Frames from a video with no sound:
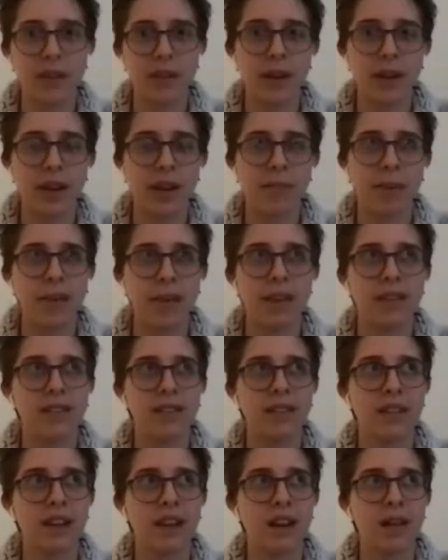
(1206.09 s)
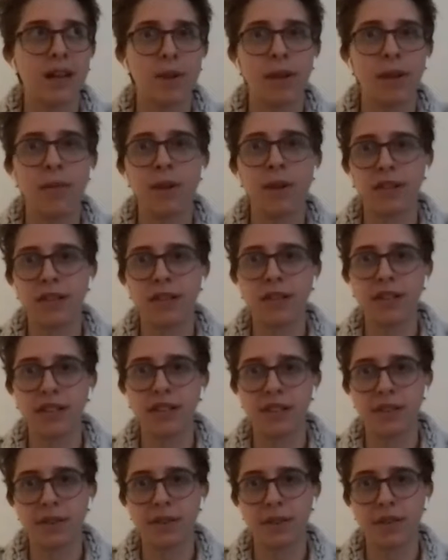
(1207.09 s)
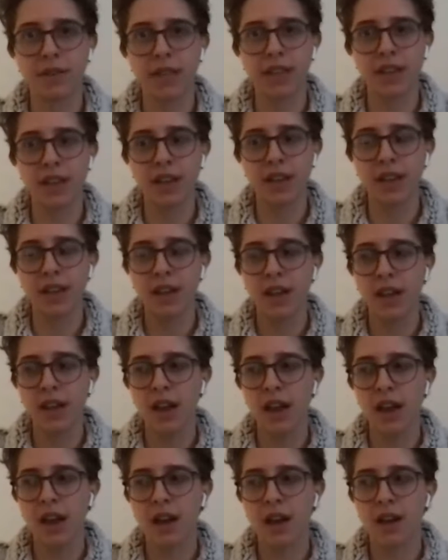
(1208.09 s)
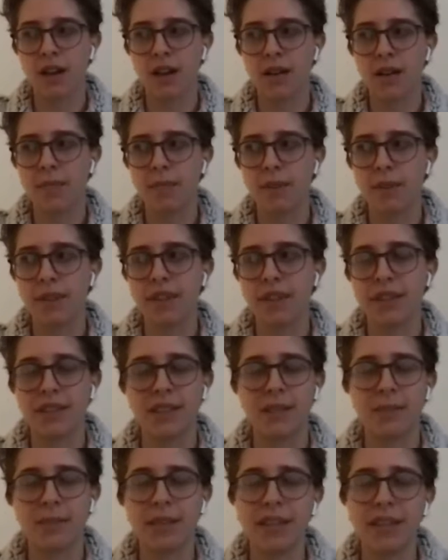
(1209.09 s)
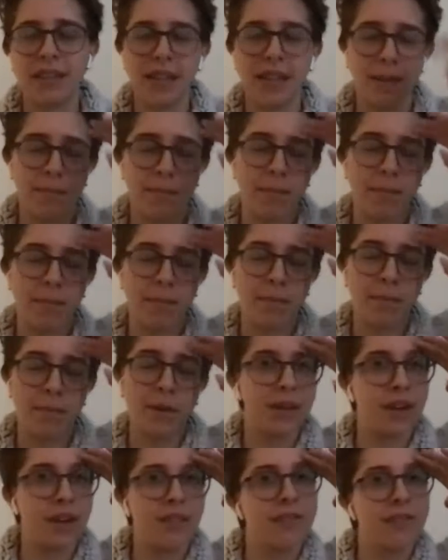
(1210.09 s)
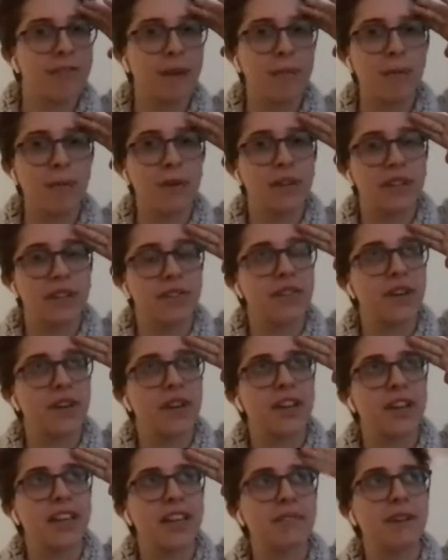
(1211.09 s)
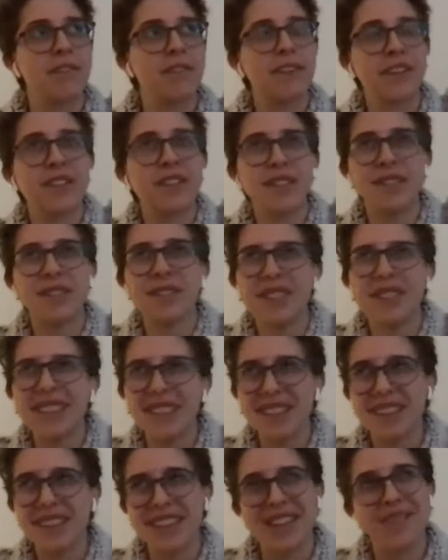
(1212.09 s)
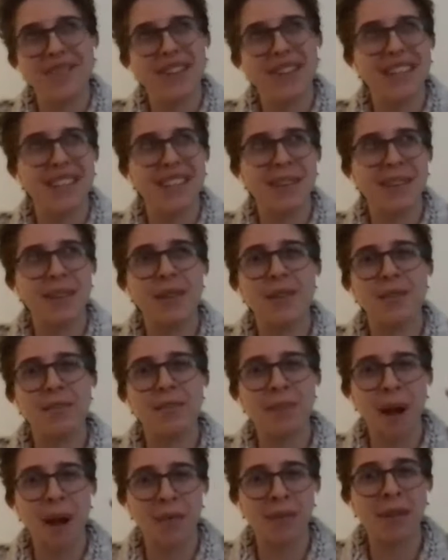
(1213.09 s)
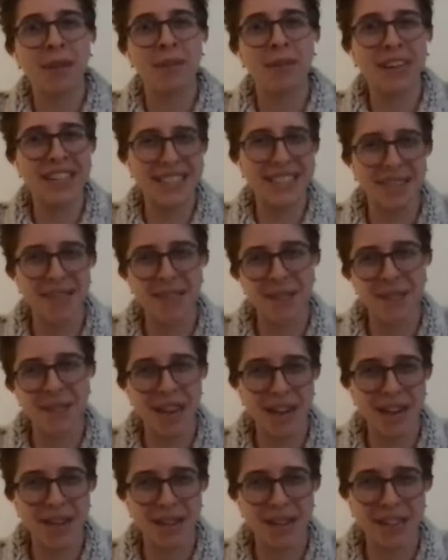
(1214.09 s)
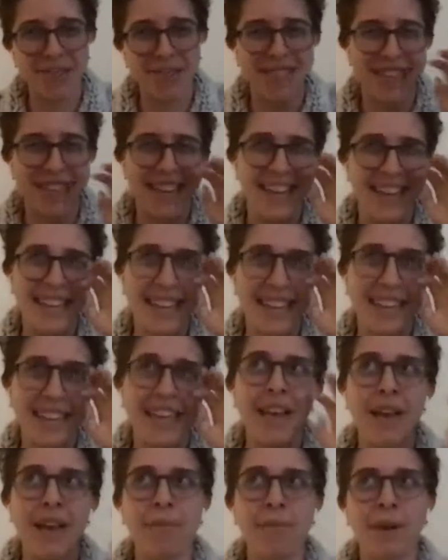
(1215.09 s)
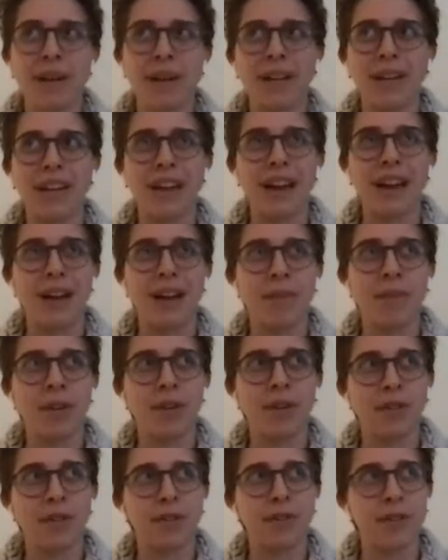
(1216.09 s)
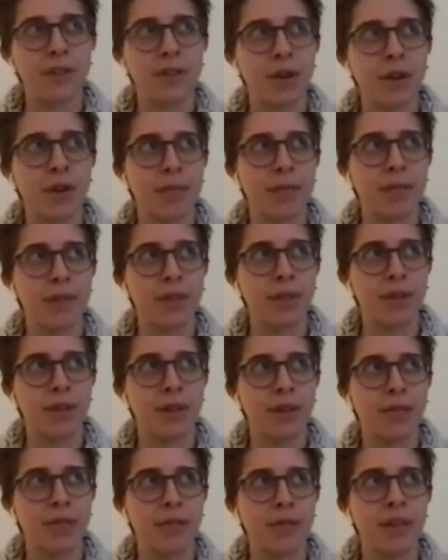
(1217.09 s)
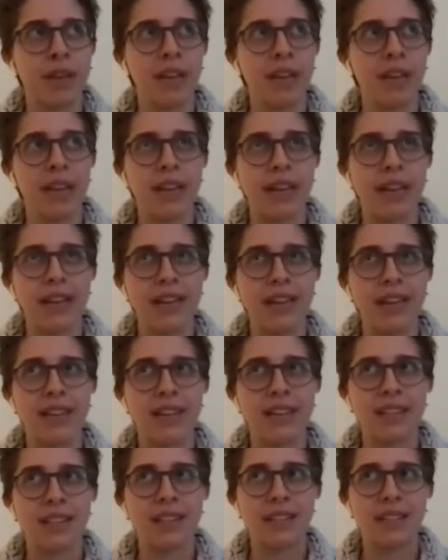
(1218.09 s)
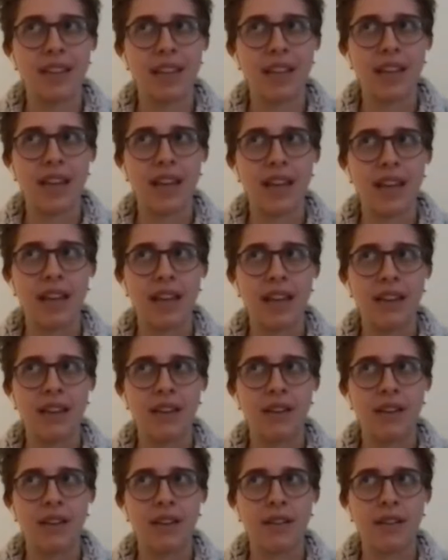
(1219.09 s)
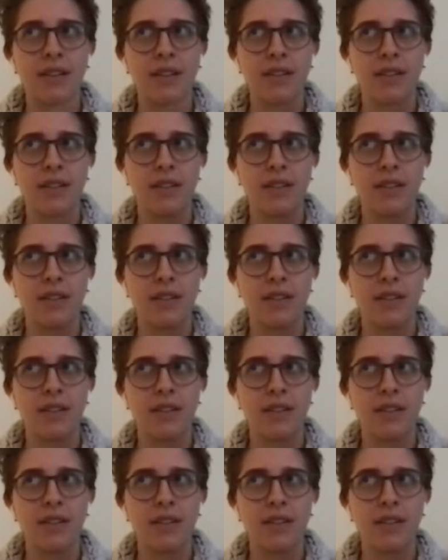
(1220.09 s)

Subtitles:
Laurier based, it works a little differently. This is me like pulling off memories of talking to my friends who are Laurier based, so you'll probably want to double check what I'm saying. But your first co-op term is in